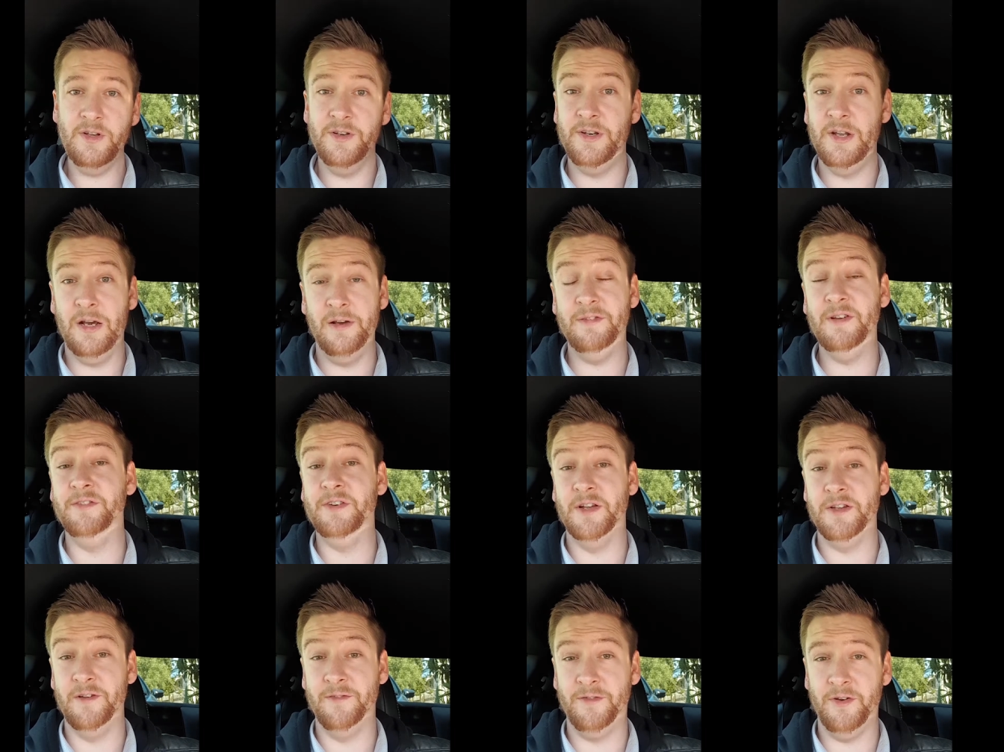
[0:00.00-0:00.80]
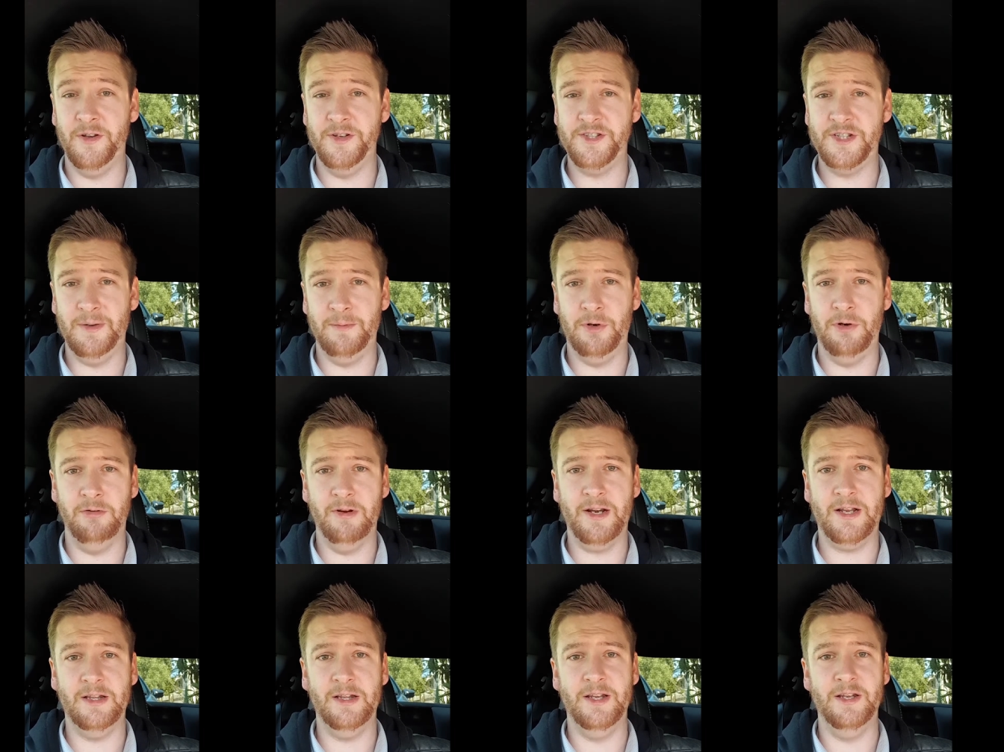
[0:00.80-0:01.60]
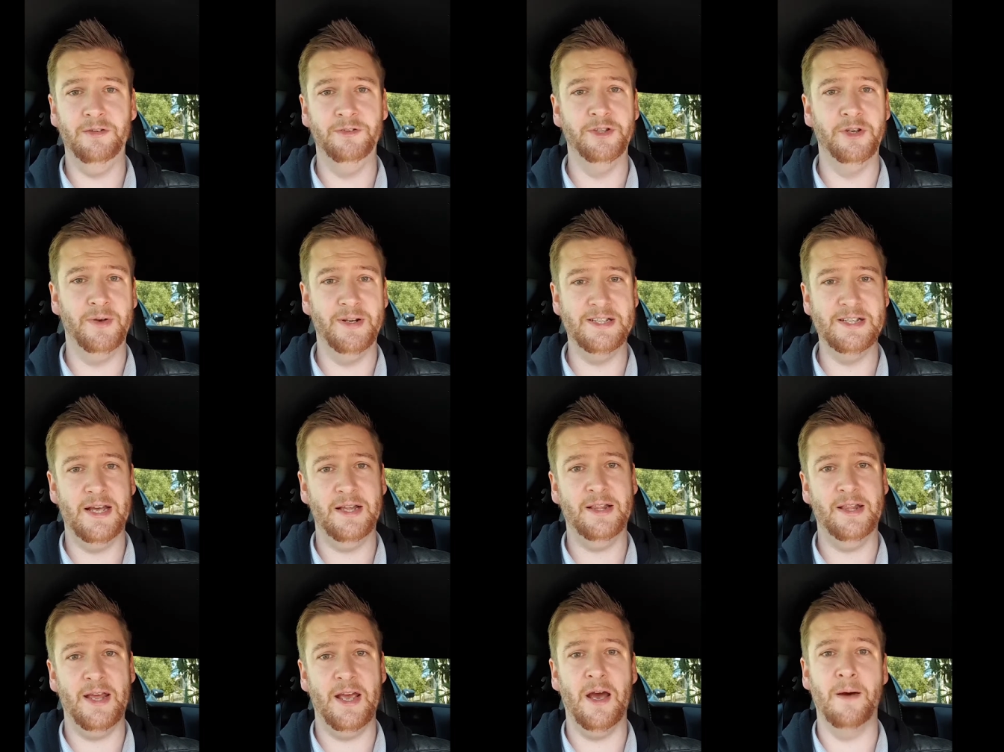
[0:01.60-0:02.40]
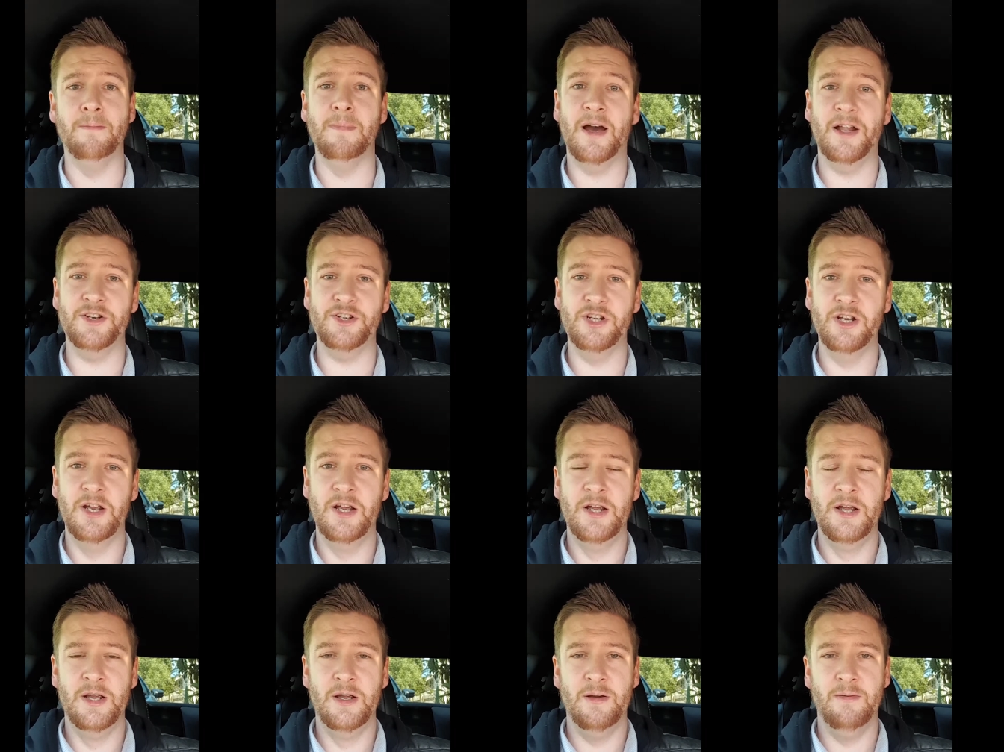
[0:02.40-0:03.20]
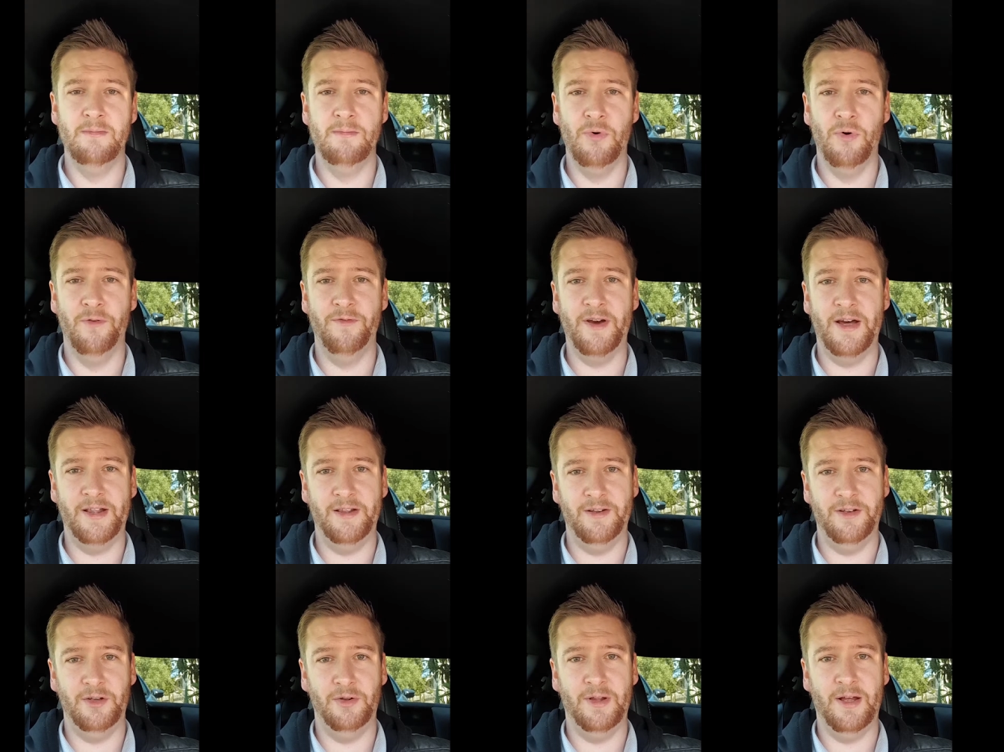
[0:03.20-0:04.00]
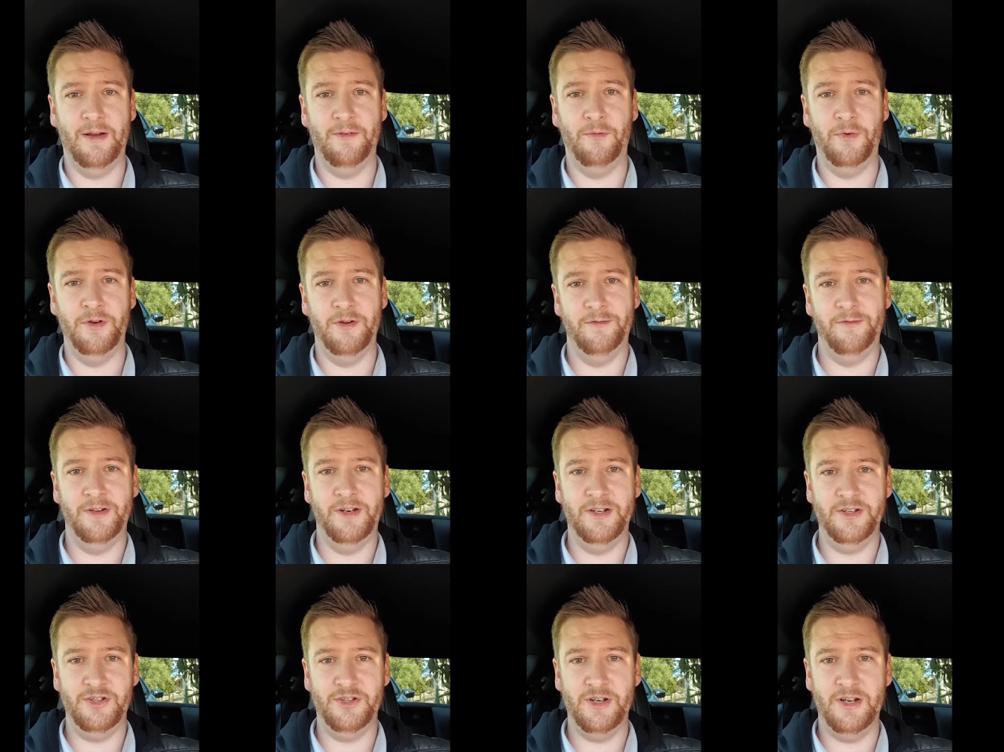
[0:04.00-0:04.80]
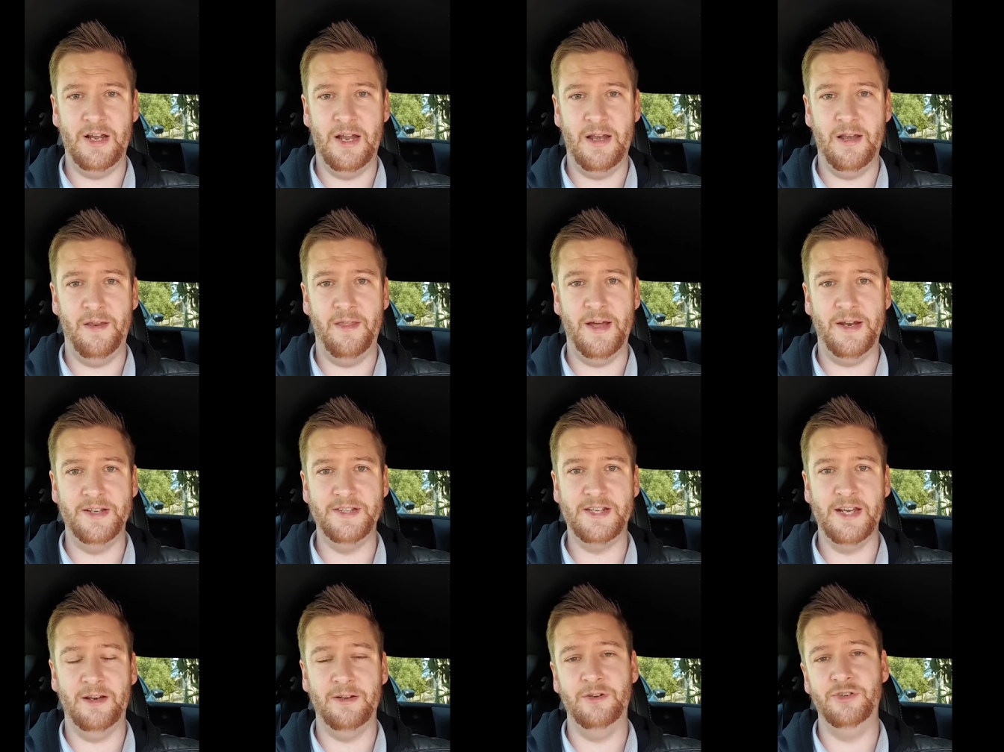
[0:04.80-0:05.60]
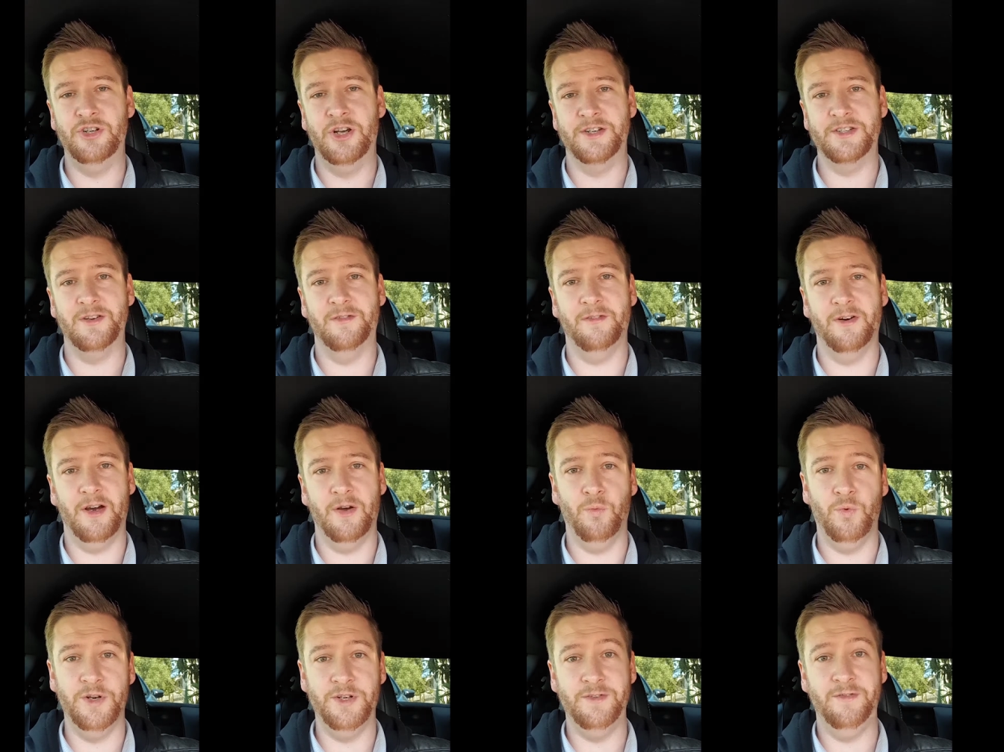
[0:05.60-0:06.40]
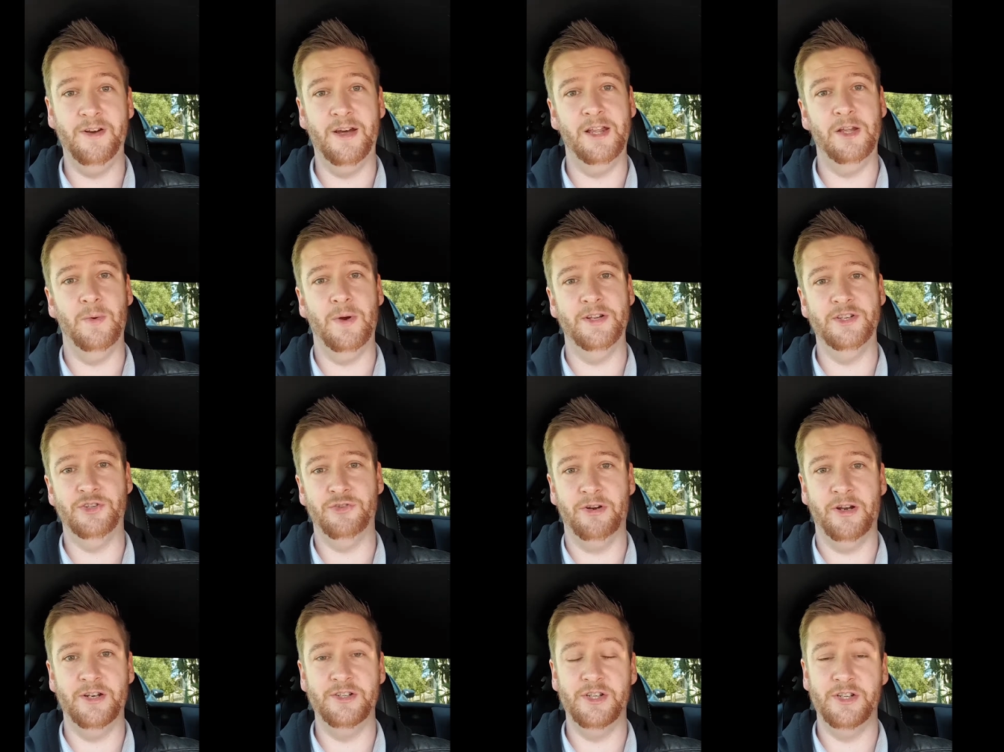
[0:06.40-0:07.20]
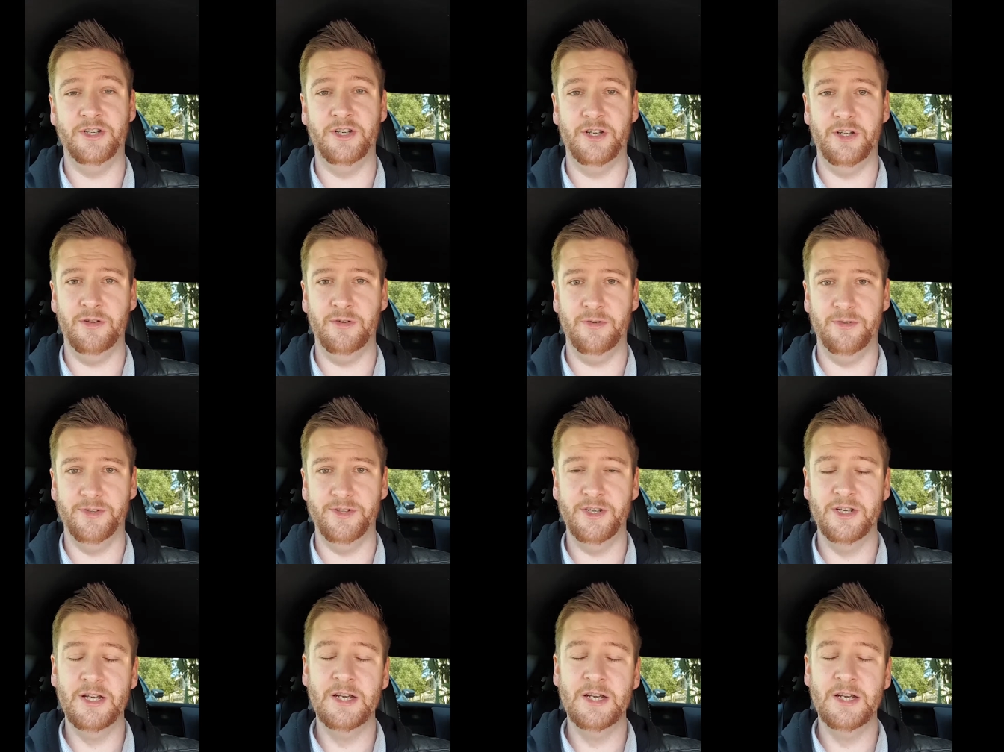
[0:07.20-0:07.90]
Now, if you've done your first step correctly, you'll know exactly how much more value you'll have when you're finished, and that is how you justify which value add strategy to use.